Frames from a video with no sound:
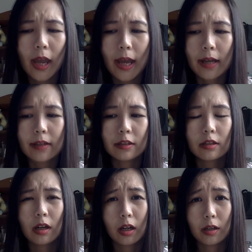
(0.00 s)

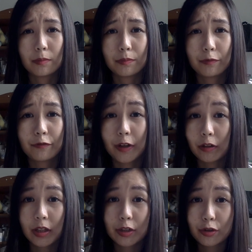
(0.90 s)
And um,
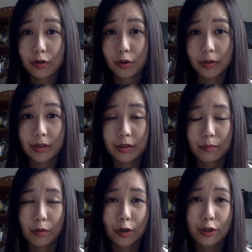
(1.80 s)
failing to notice
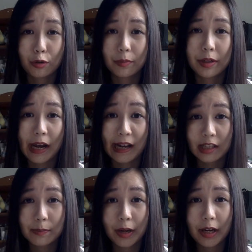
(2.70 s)
the more human
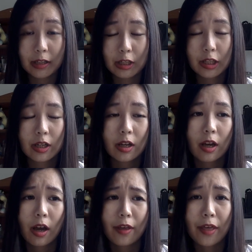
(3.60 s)
aspect
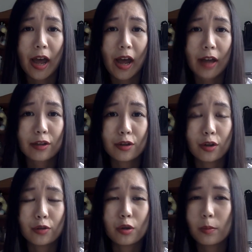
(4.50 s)
that you
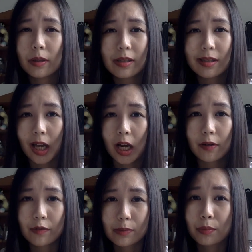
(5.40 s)
know nobody's
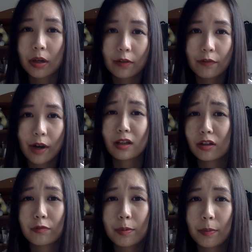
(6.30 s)
life is perfect. A
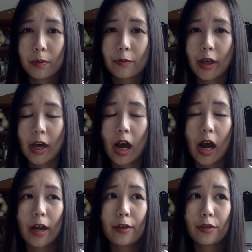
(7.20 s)
lot of people that
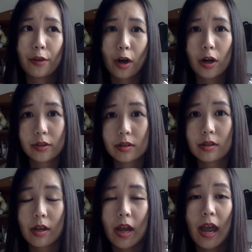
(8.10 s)
I thought
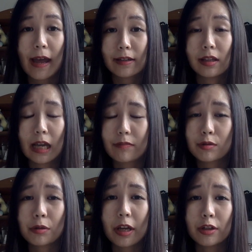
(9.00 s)
had their lives
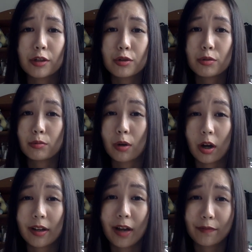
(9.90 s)
together do
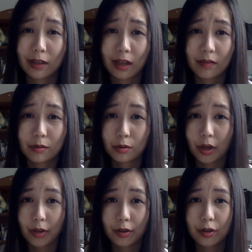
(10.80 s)
not have their lives
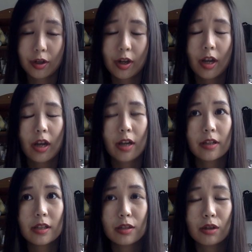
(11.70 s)
together. And
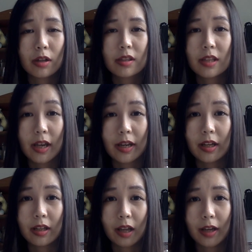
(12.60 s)
this is not
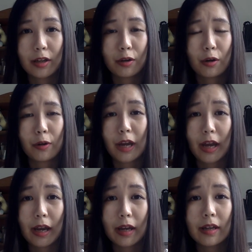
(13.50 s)
saying like
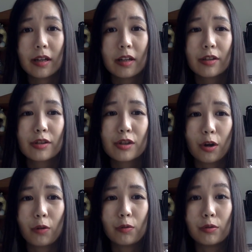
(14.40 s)
okay,
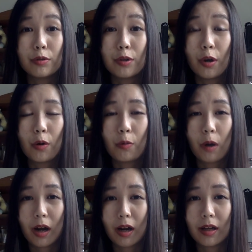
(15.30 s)
so no
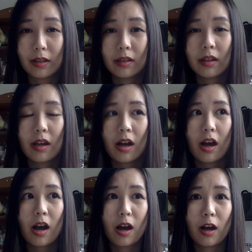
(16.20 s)
one
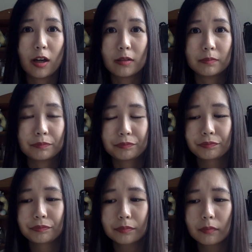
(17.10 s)
um,
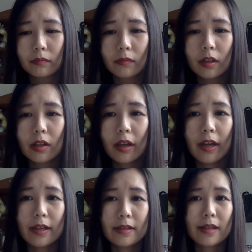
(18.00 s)

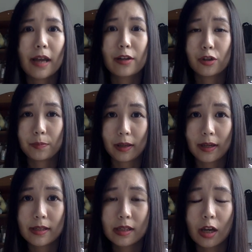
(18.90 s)
is at a good
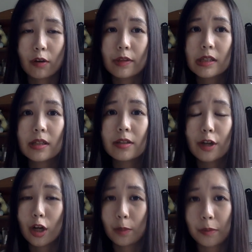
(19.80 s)
place. Like obviously
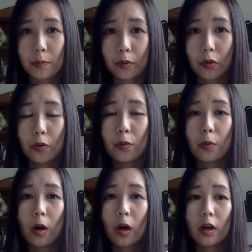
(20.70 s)
there are people
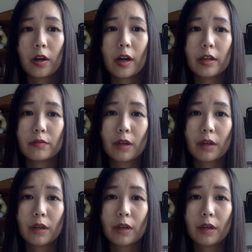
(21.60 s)
who are at a